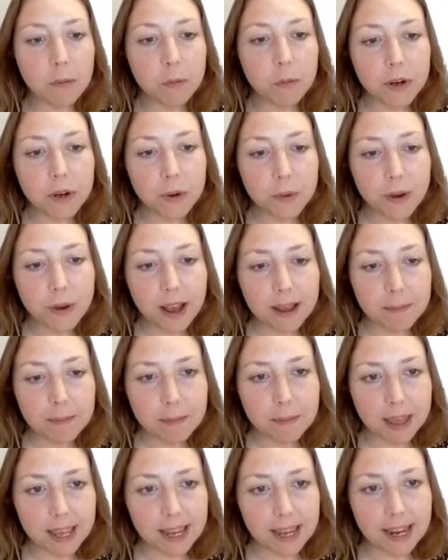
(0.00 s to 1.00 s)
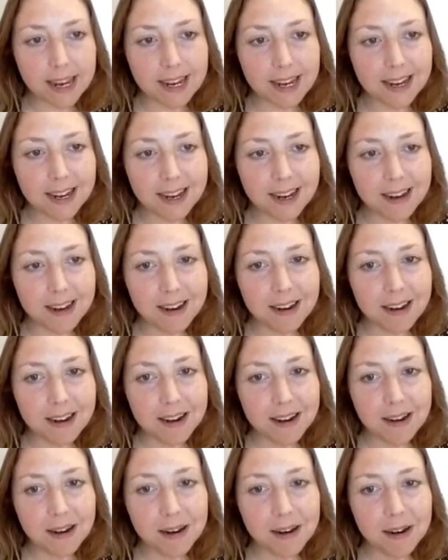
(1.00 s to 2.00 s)
And what do I mean
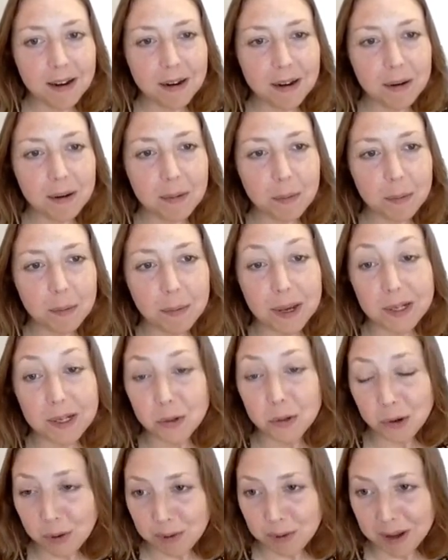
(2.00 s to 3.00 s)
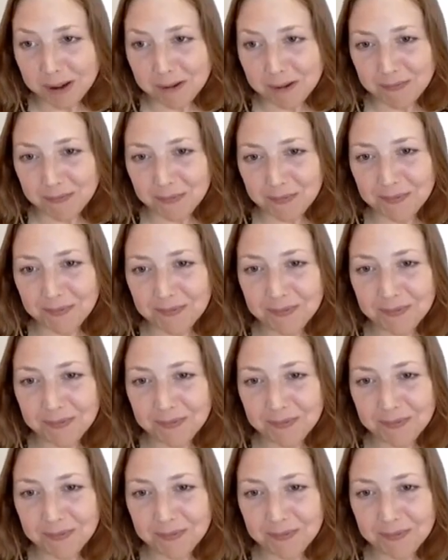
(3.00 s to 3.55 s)
by trauma?